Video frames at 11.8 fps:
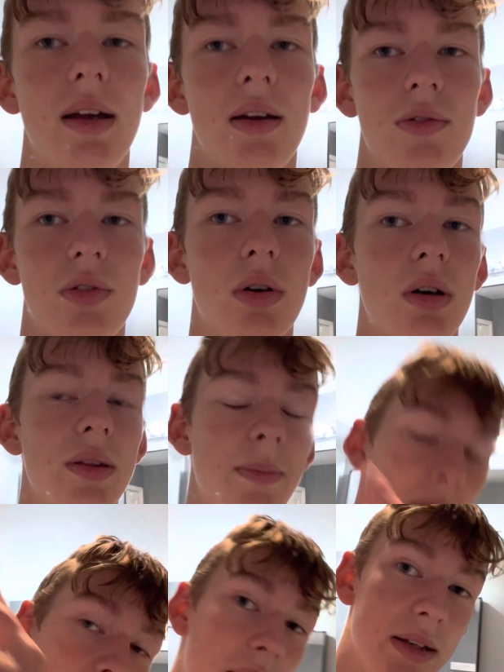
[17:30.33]
for the
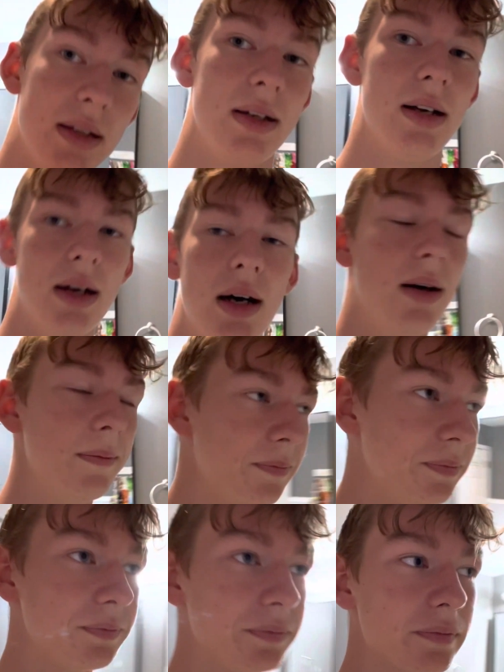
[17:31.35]
pond. I
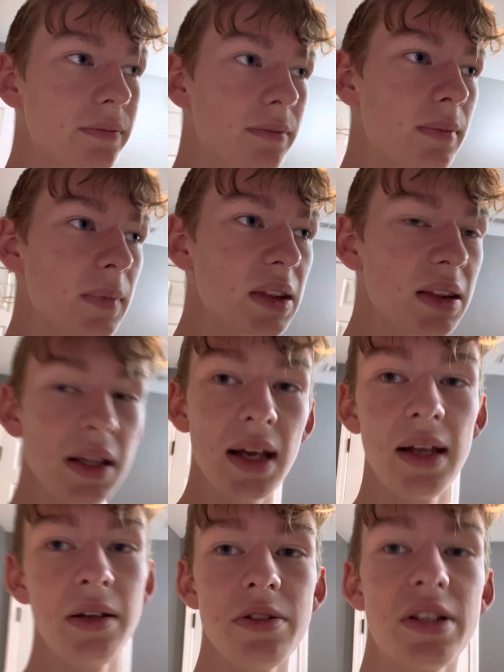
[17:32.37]

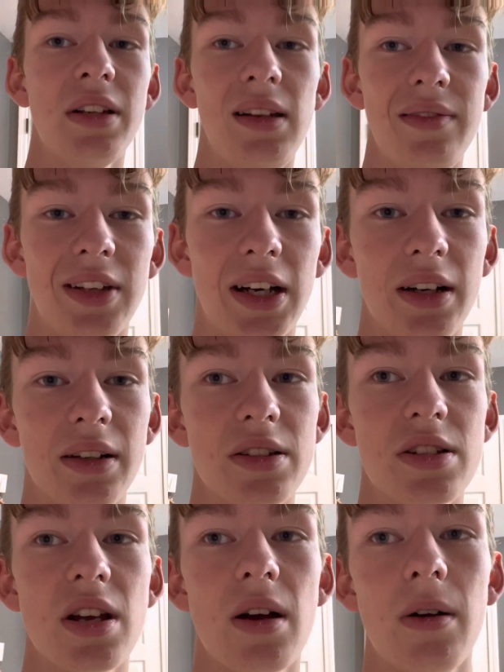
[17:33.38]
used to live there,
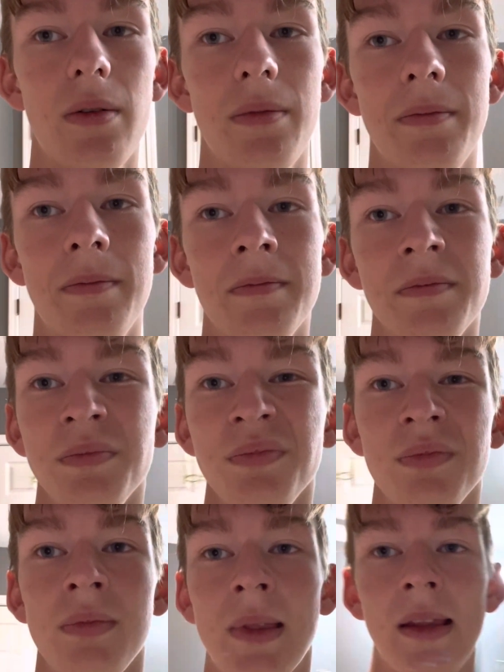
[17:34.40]
so,
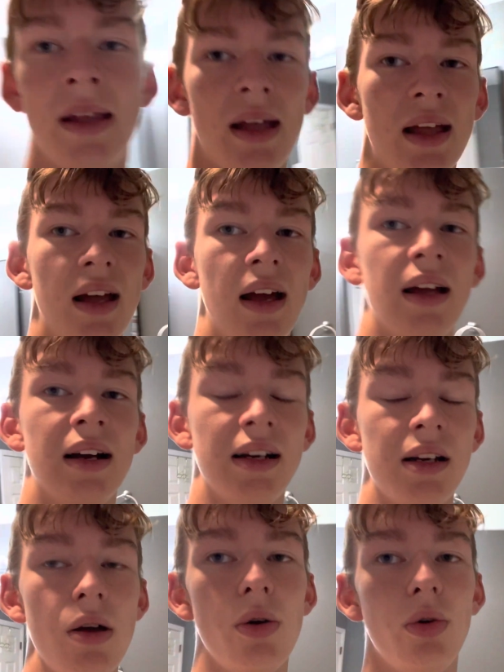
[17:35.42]
and I
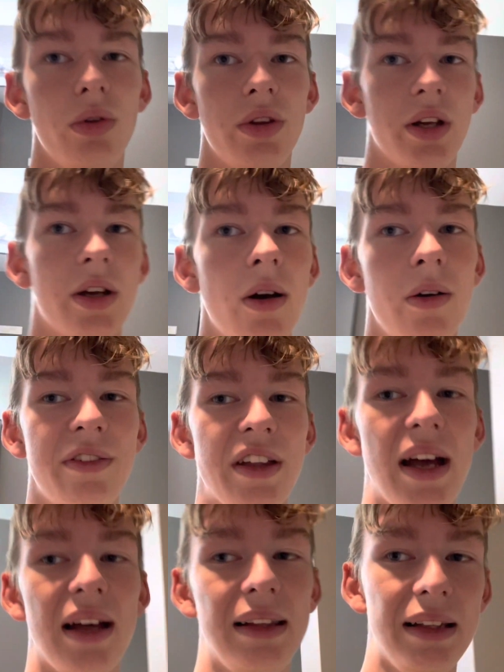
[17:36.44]
know the cove that
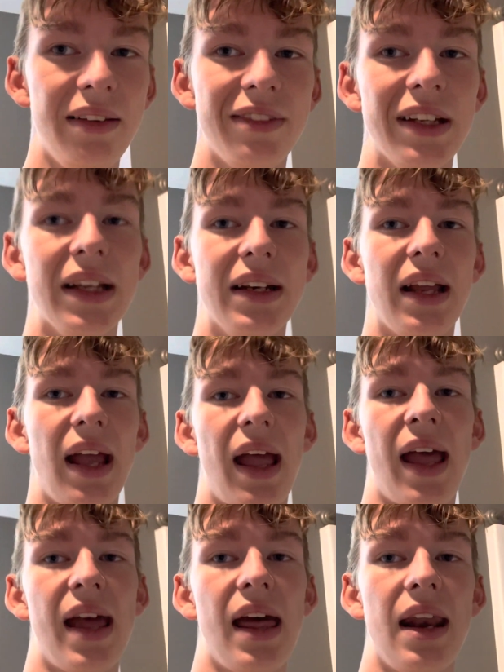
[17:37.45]
I lived in
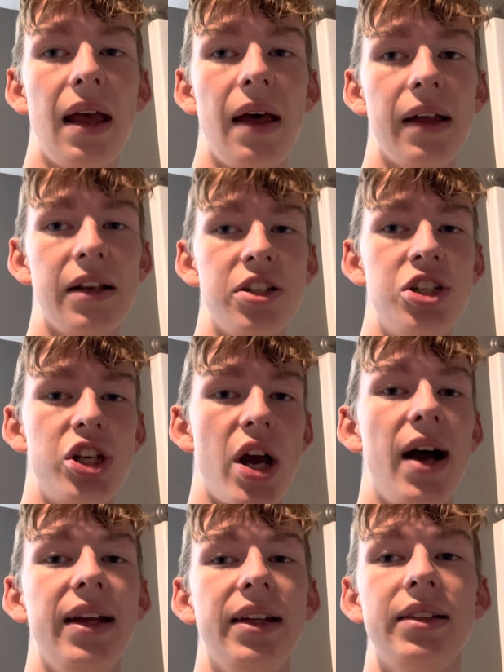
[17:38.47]
had
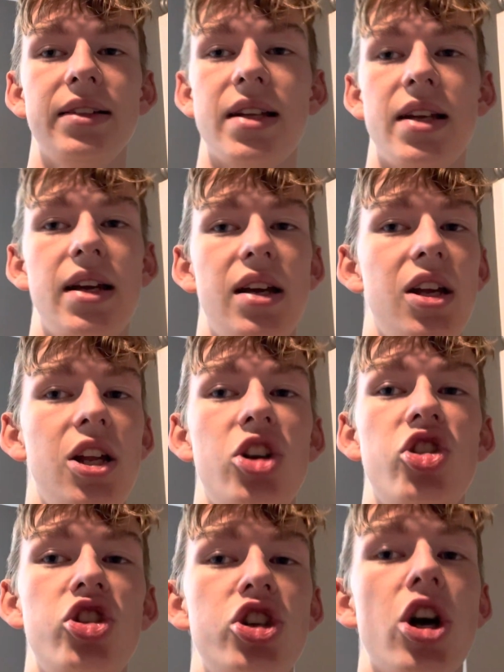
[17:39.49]
giant
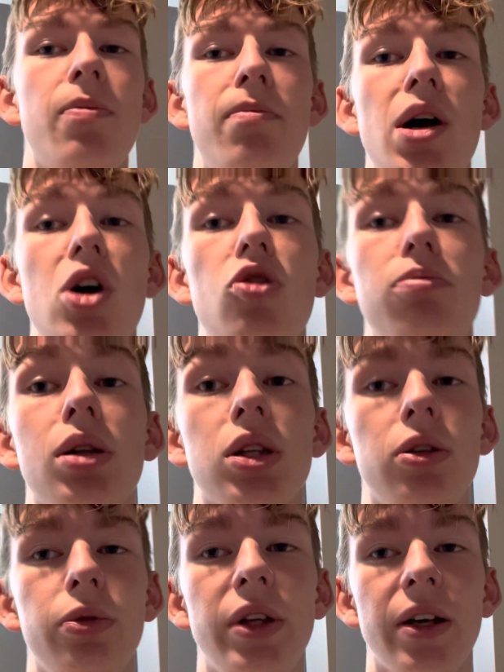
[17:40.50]
jumbo
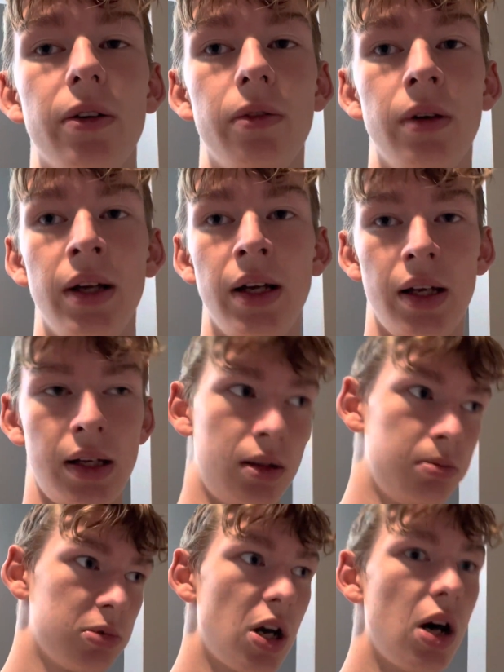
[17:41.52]
bluegill.
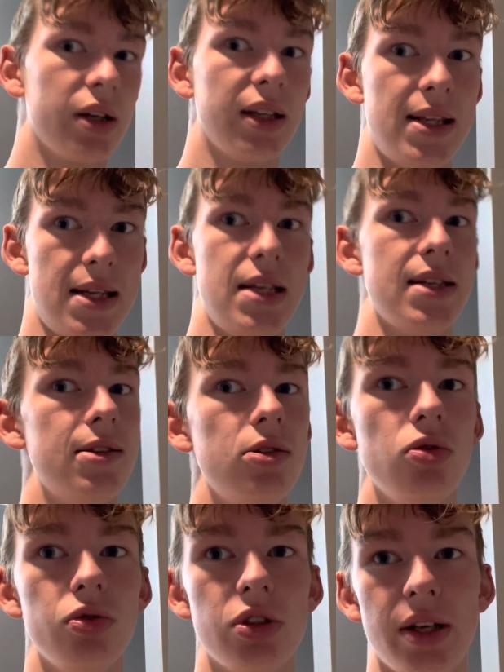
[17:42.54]
I'm talking
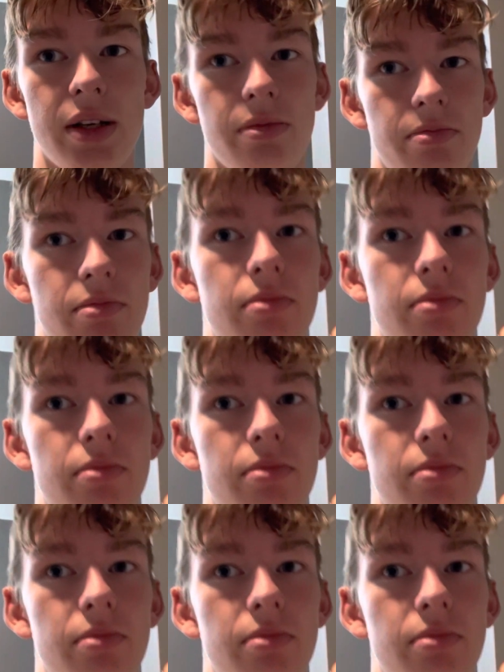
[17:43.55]
huge, like